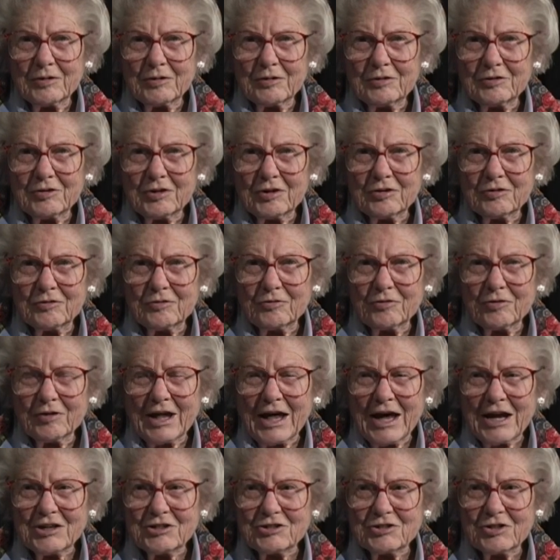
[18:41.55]
just
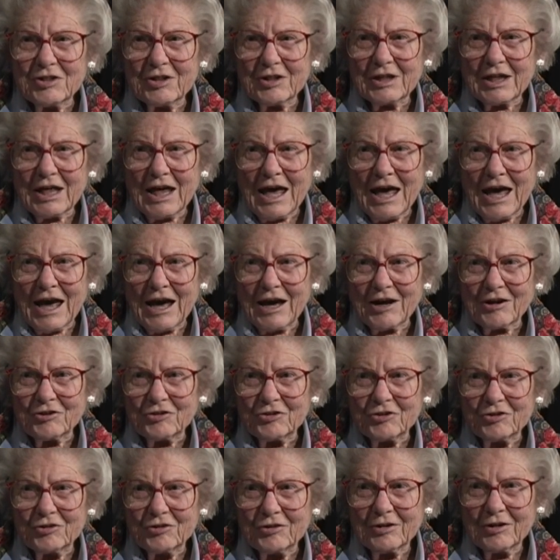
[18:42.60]
flash the
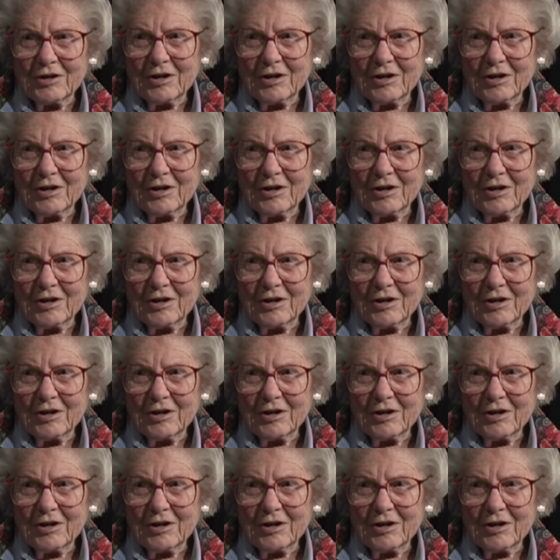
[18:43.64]
cash.